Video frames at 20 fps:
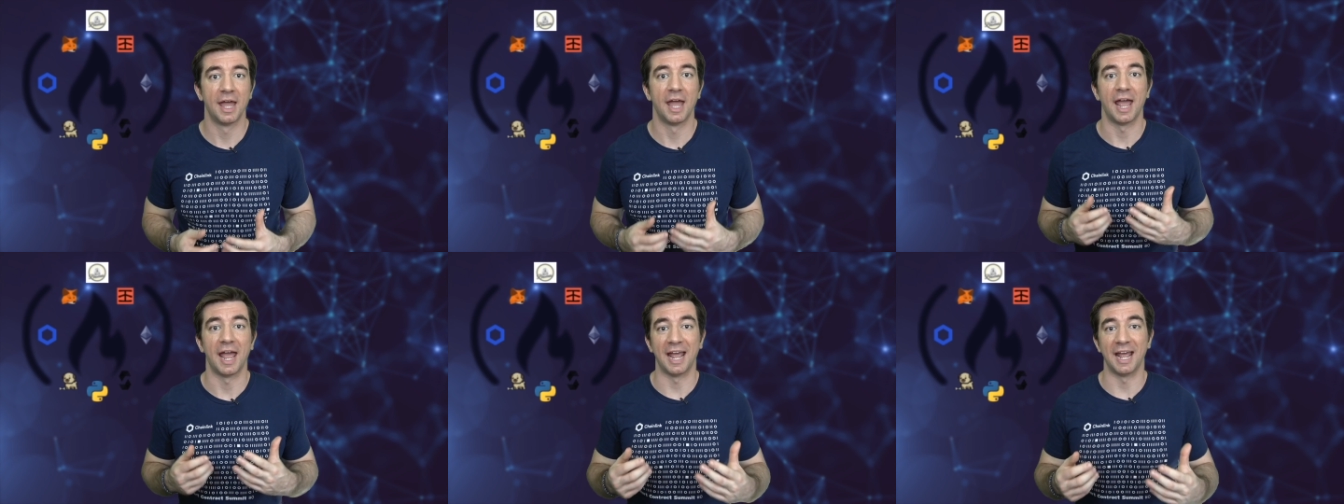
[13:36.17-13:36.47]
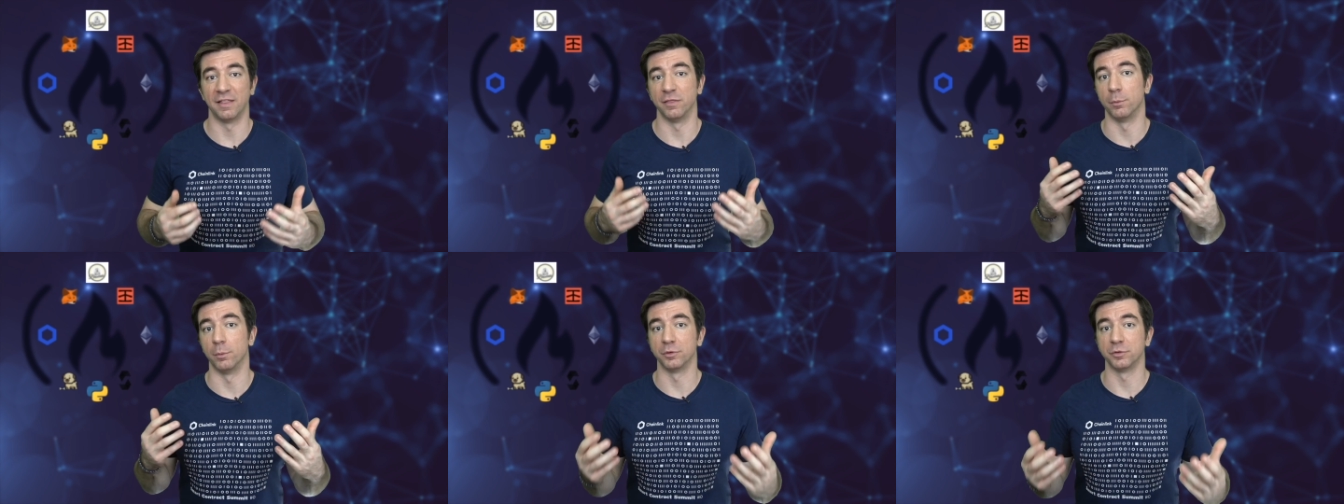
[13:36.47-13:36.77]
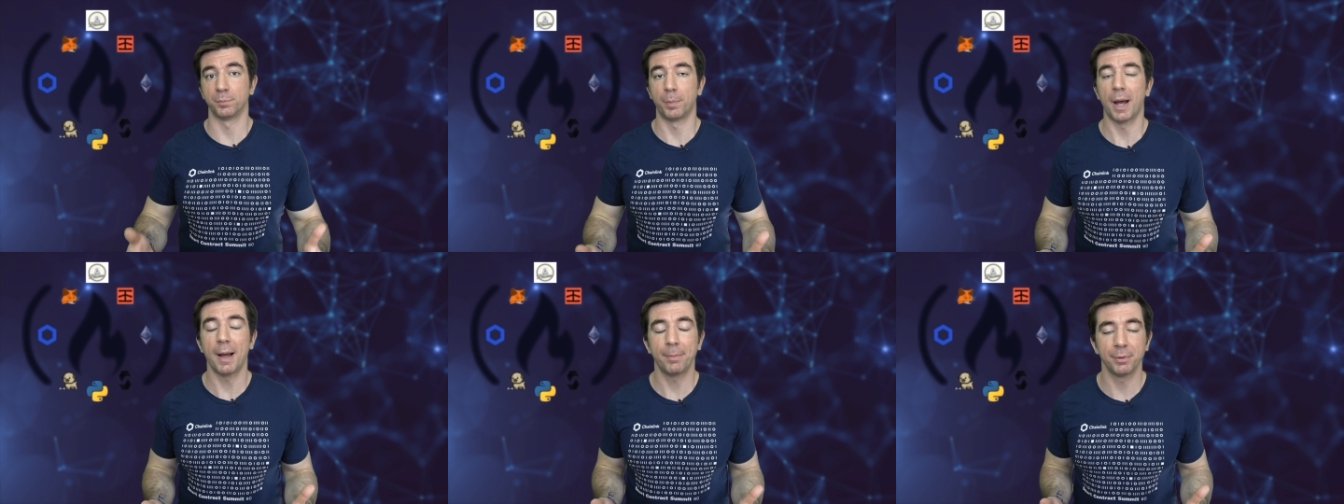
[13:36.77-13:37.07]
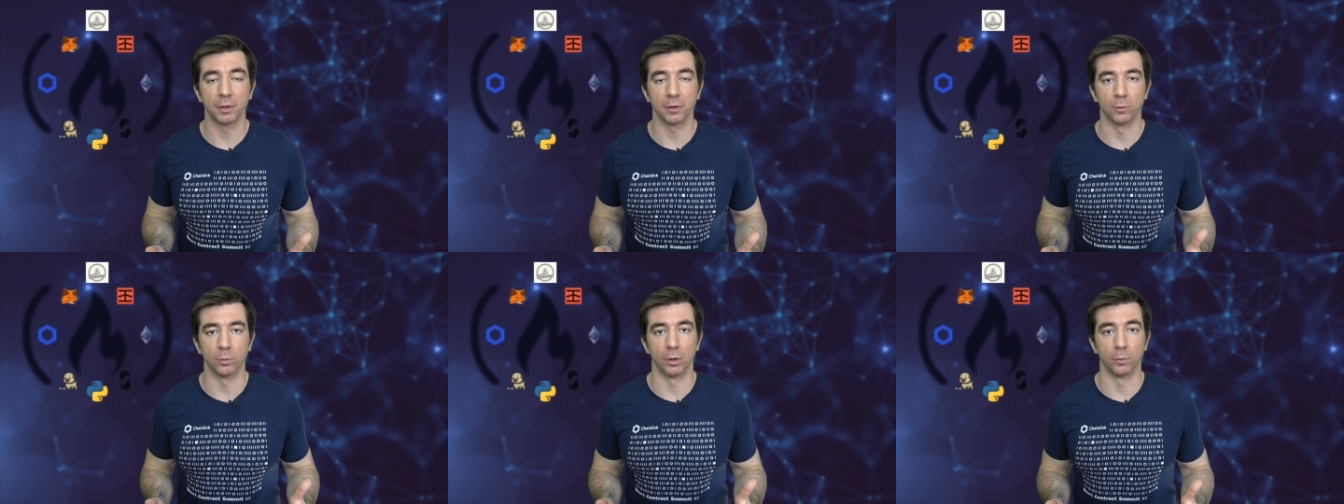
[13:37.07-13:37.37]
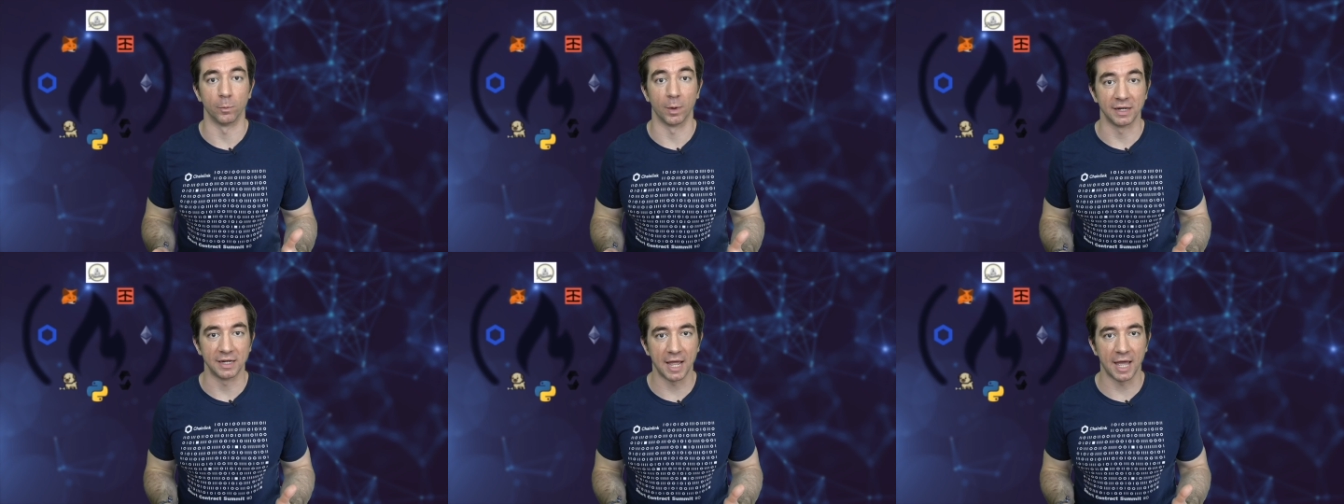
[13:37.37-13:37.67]
And the most popular one
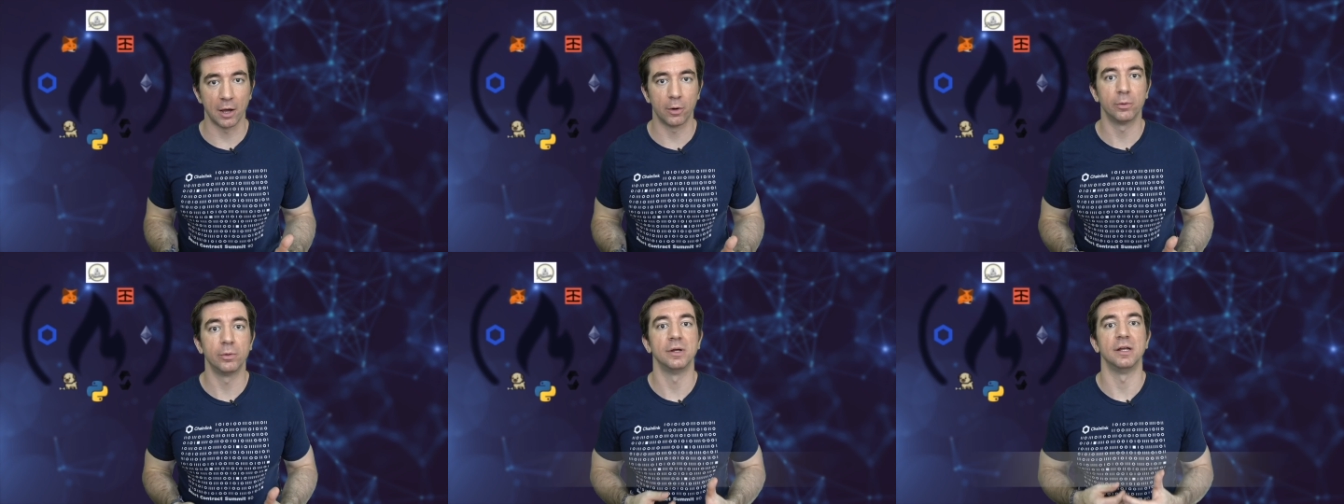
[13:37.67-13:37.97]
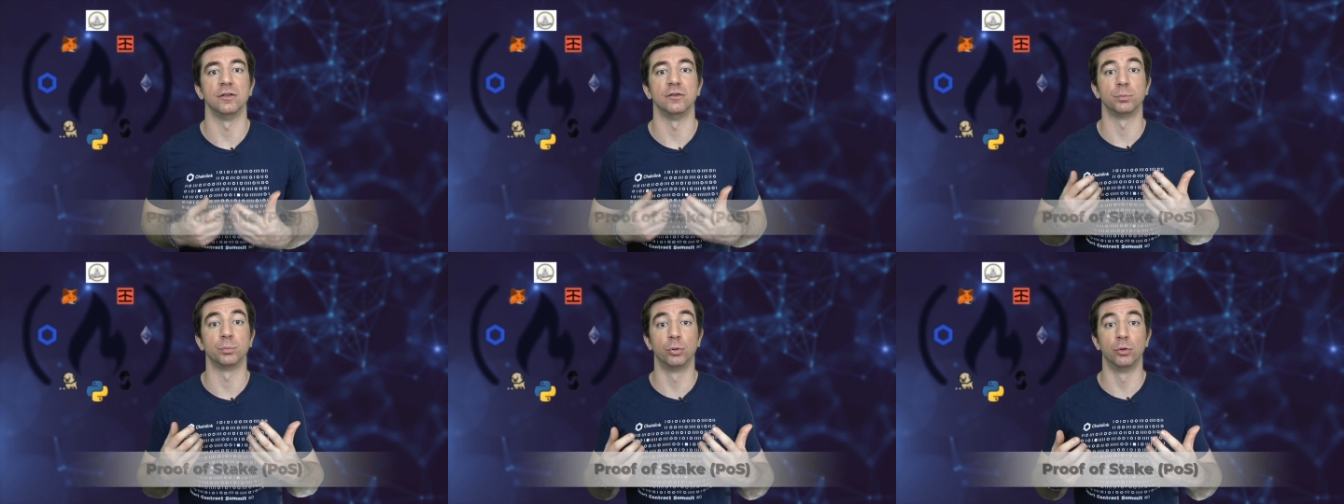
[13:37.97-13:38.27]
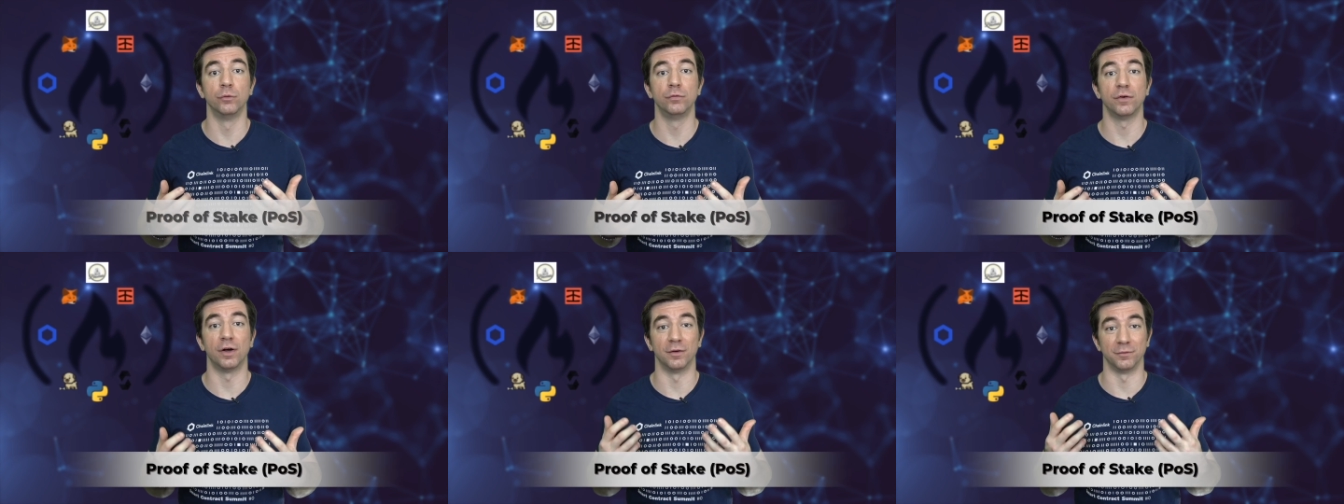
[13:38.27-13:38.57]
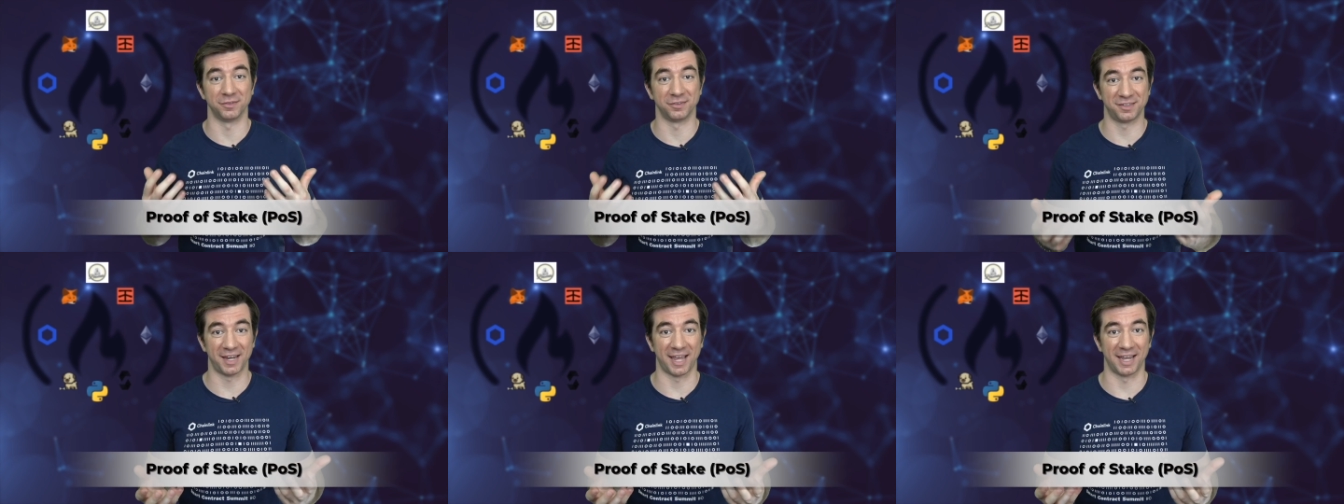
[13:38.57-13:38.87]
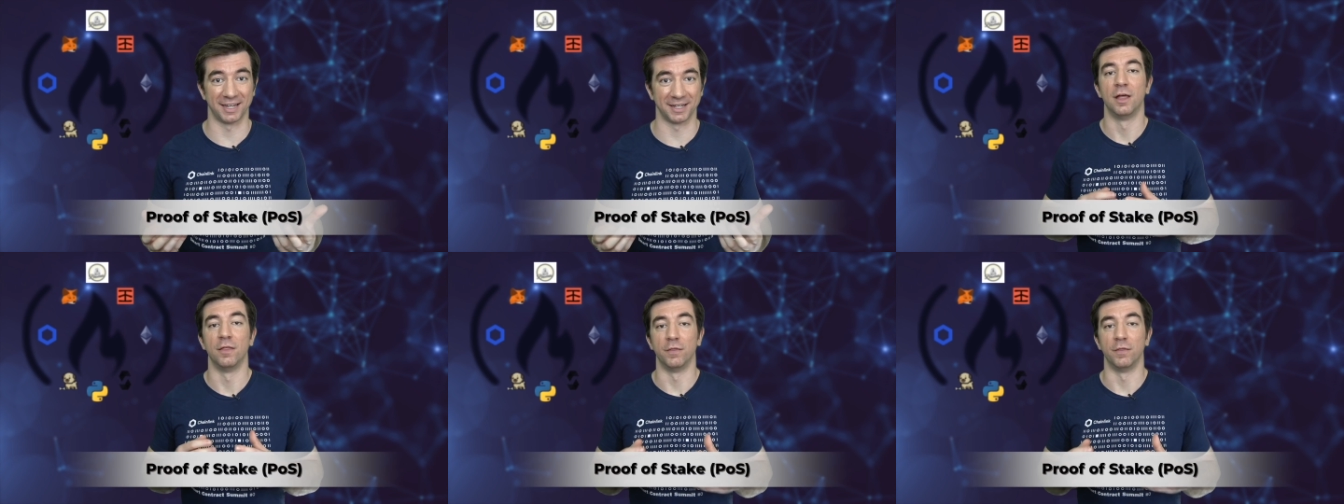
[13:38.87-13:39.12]
right now is proof of stake.